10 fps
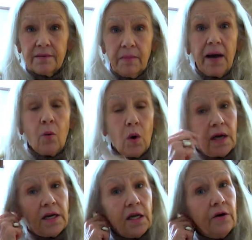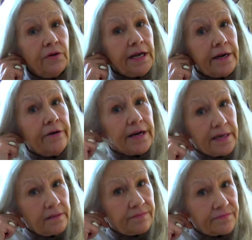my one lone
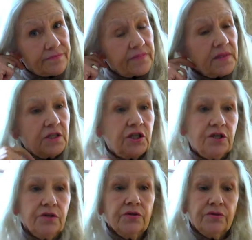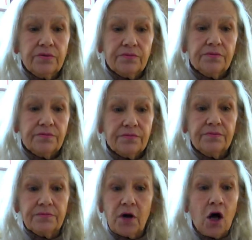earring to
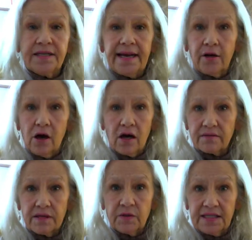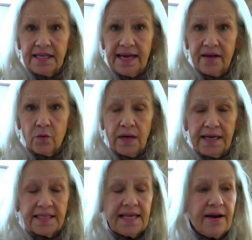all day long. It was the day of the
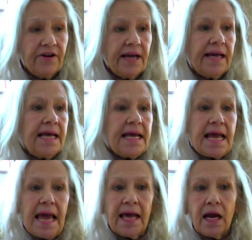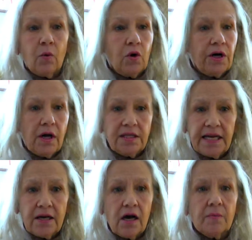wedding, Saturday. And I wore it all
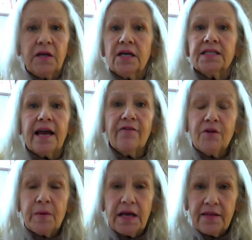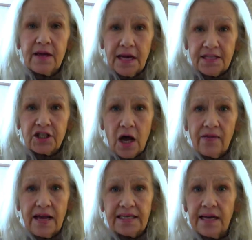day long because everybody that I
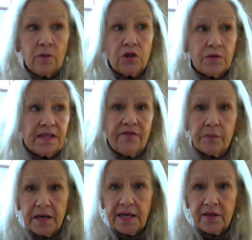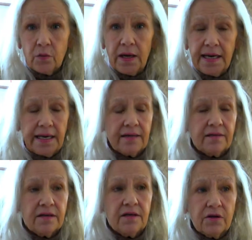saw that day, which was everybody in the wedding,
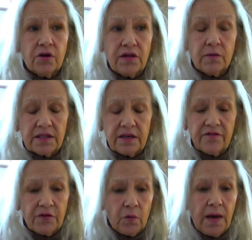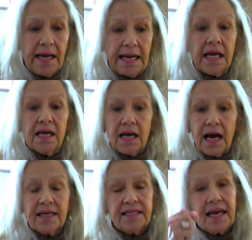or that was there for the wedding,
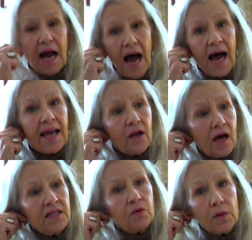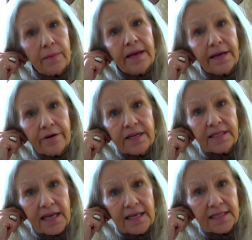I said, I lost one of my
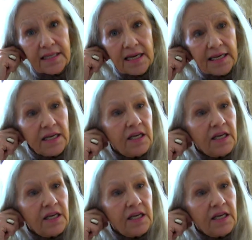earrings last night.